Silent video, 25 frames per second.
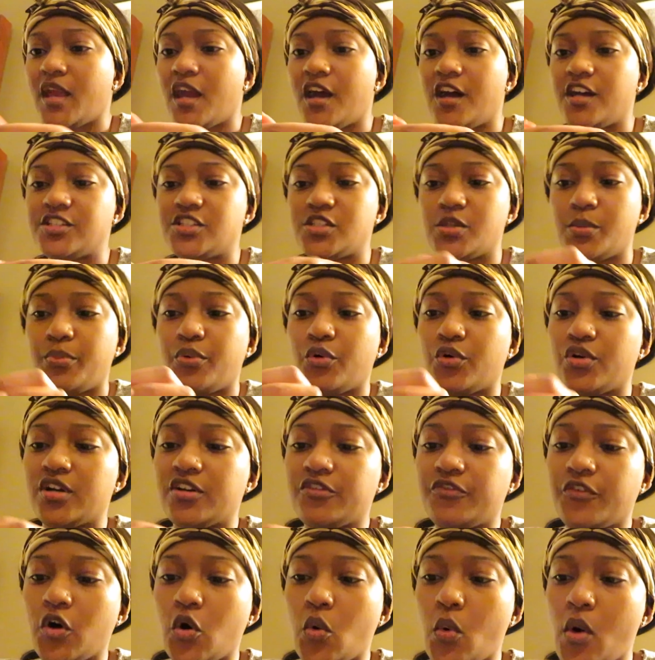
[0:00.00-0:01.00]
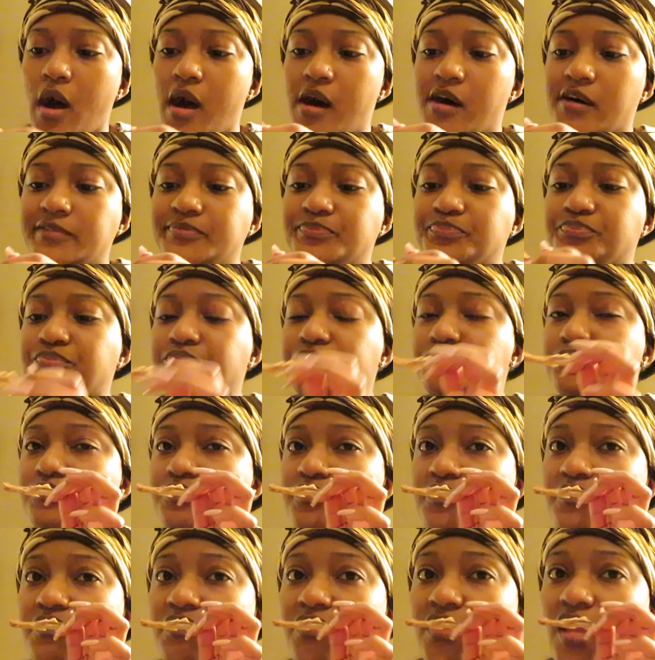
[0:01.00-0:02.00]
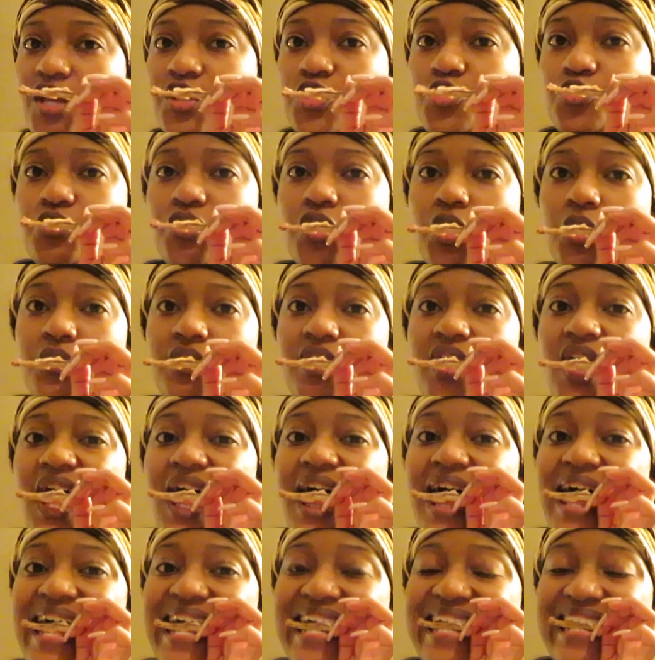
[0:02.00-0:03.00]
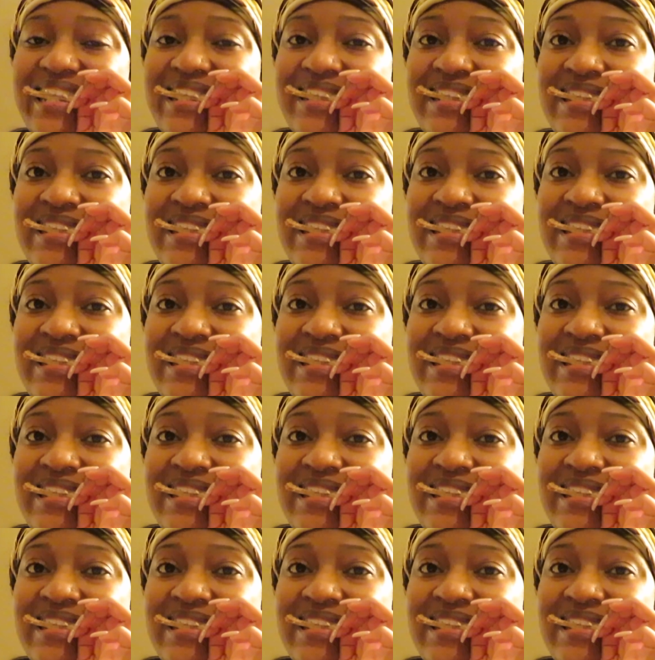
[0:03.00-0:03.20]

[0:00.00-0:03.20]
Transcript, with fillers: a uh, supporter for a while, you know that